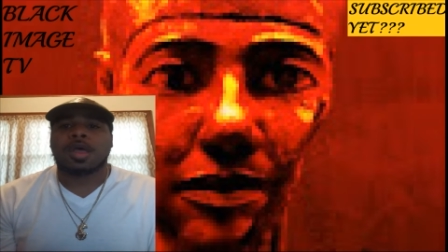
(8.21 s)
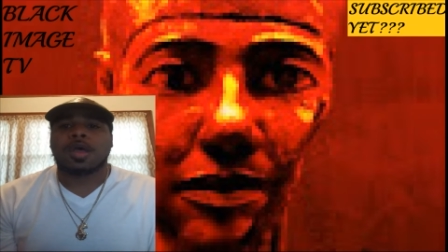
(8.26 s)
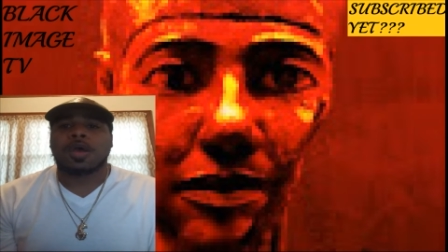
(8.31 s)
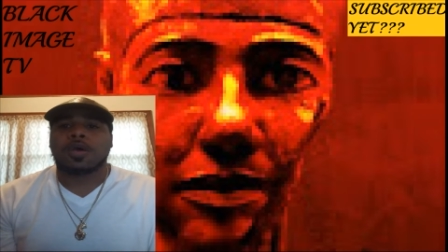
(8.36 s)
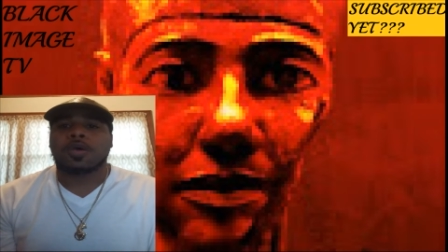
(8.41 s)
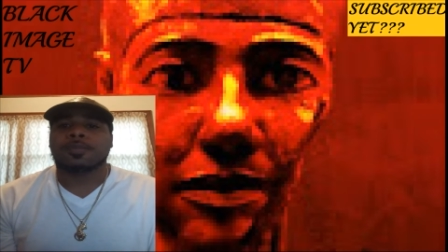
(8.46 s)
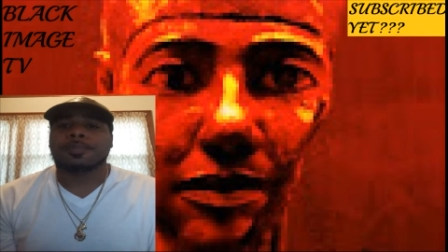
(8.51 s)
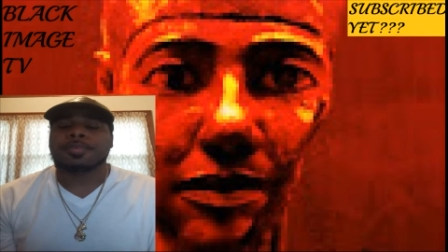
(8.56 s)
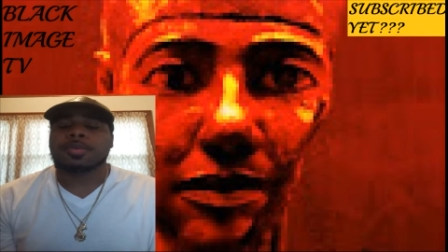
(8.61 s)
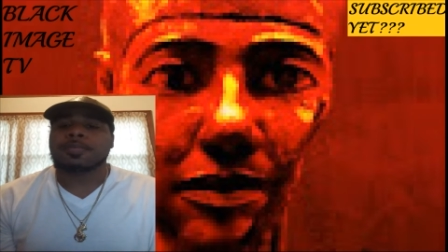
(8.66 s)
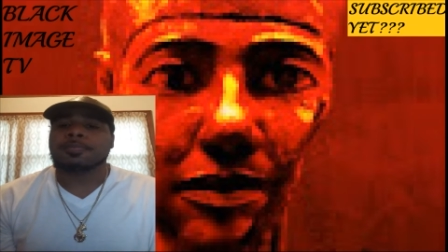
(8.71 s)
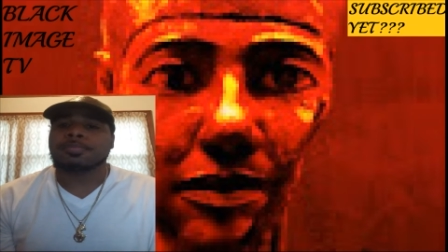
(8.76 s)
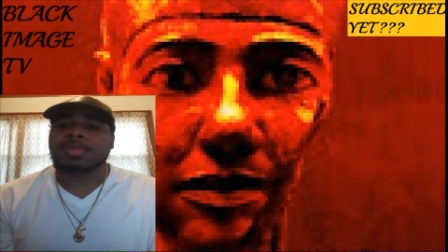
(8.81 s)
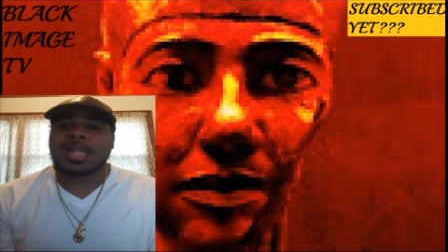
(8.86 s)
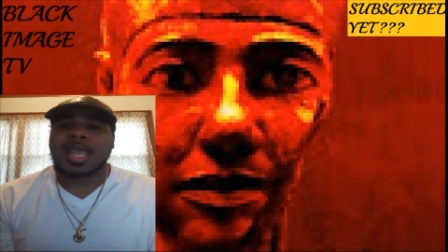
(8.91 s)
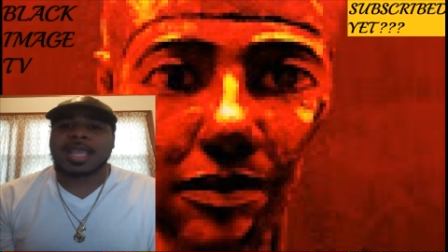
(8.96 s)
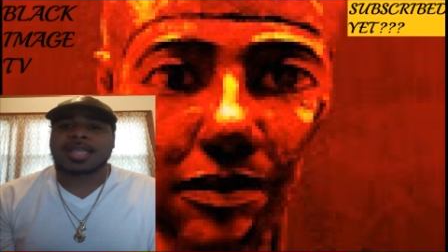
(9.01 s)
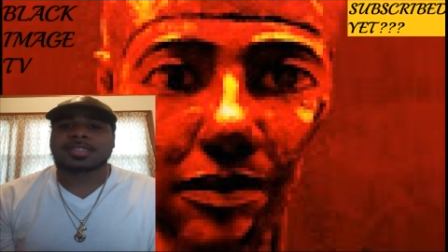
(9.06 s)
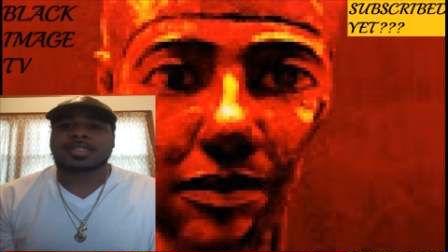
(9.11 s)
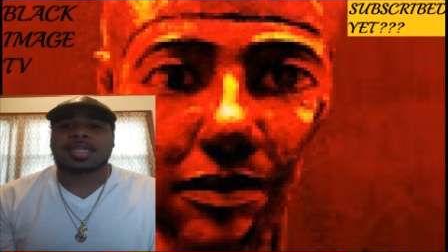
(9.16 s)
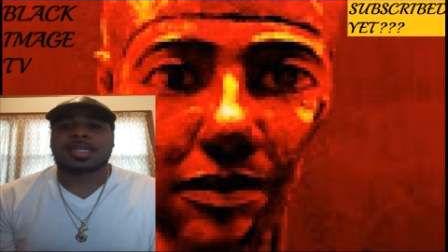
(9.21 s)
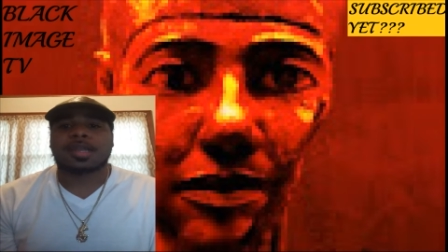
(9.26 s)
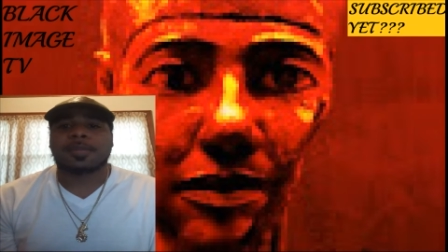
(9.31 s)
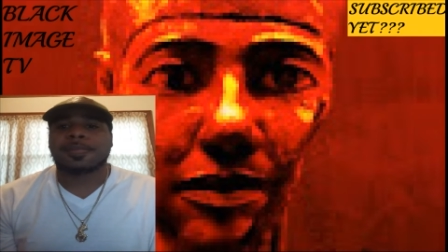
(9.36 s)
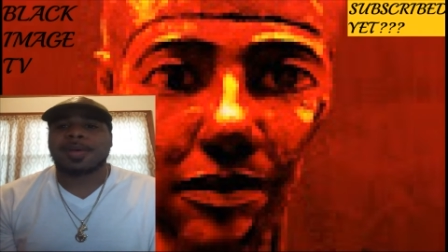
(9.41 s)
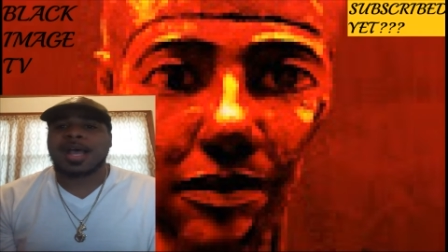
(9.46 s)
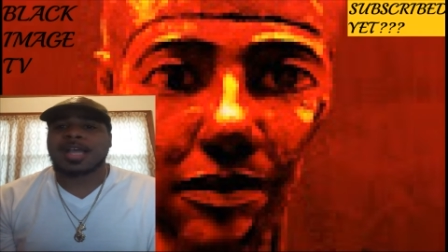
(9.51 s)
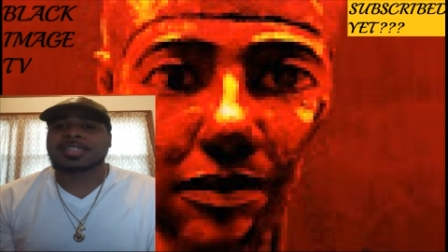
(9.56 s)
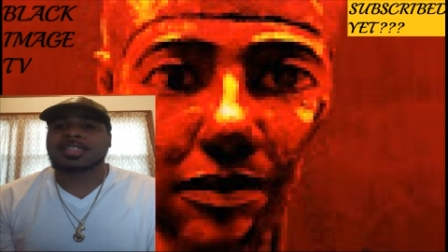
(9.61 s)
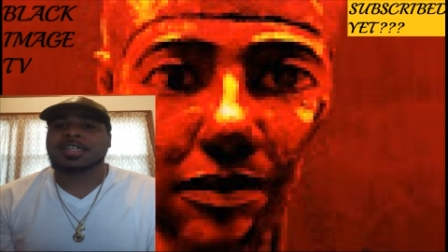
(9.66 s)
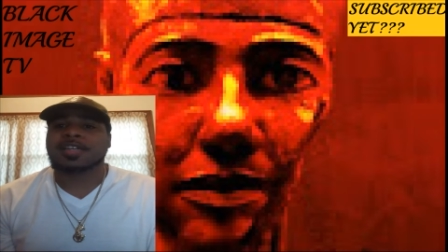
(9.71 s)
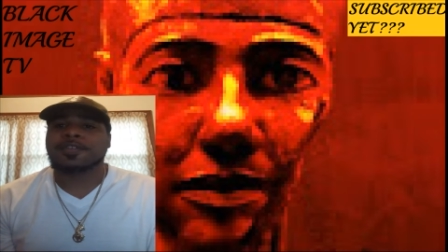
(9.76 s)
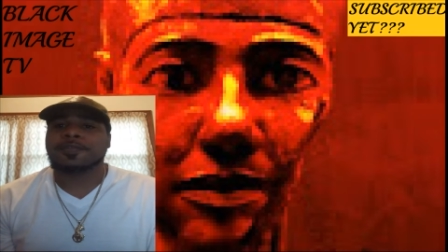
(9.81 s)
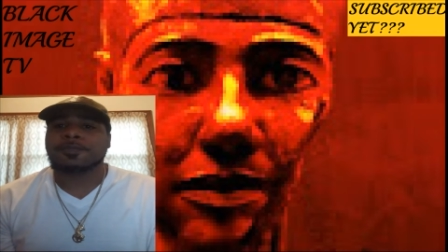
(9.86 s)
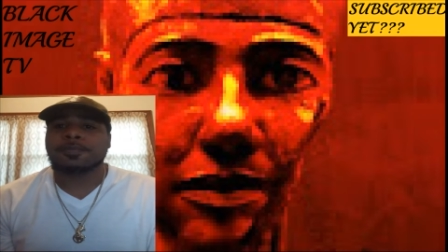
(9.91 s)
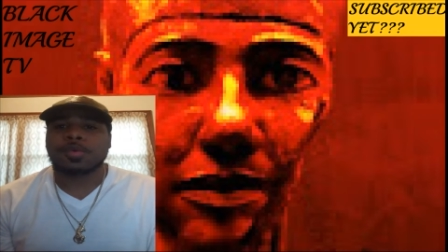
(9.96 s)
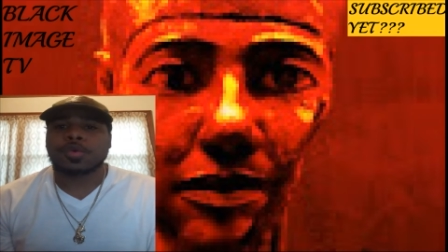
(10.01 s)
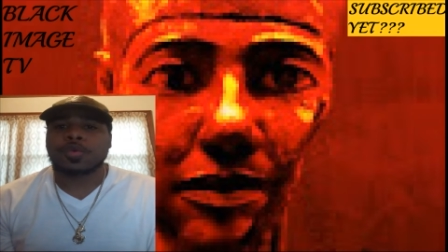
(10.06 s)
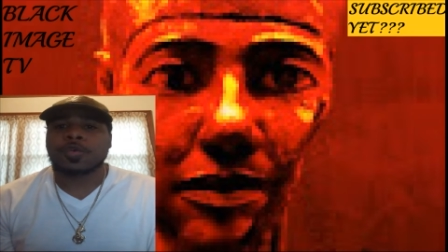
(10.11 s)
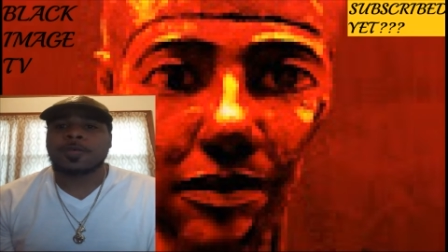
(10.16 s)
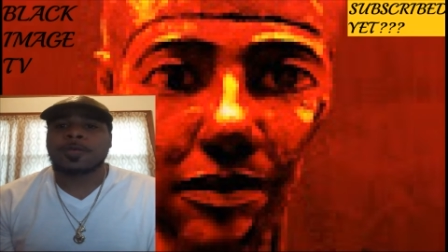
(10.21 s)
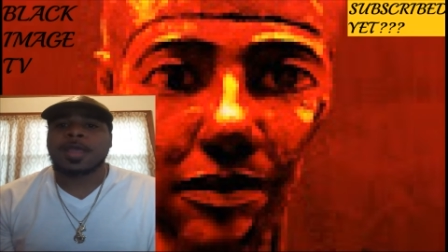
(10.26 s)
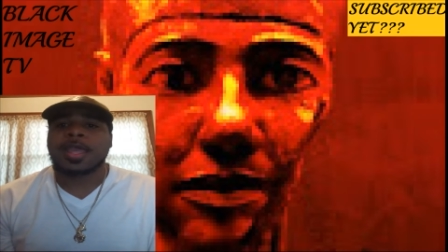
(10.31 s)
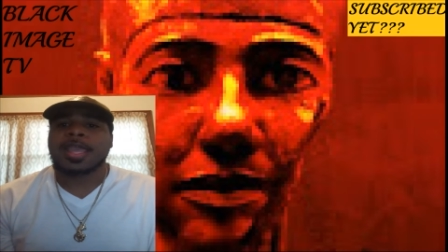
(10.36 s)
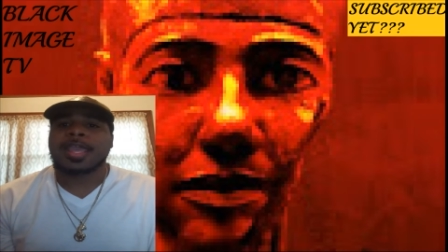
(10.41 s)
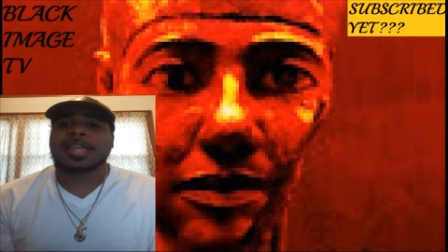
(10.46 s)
Hope you blessed in a positive mood